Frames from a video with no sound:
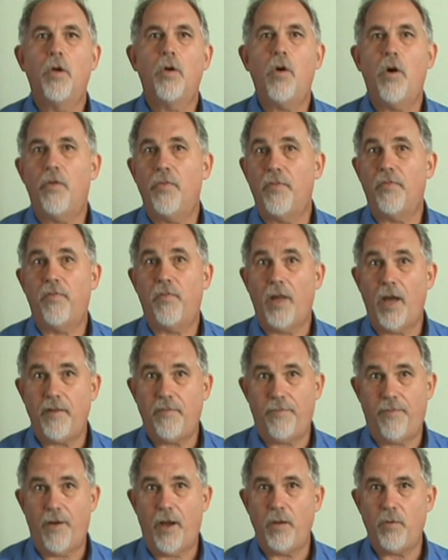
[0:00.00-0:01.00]
called the
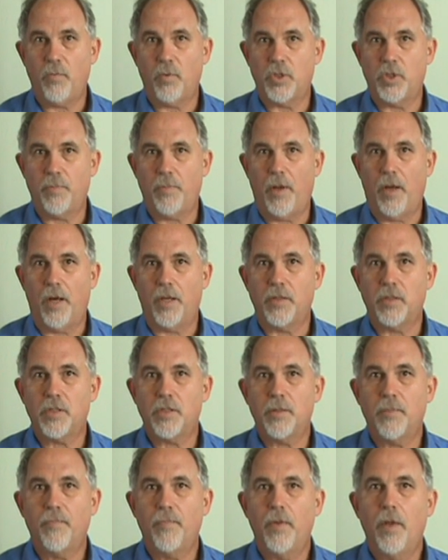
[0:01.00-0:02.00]
flight-fight response.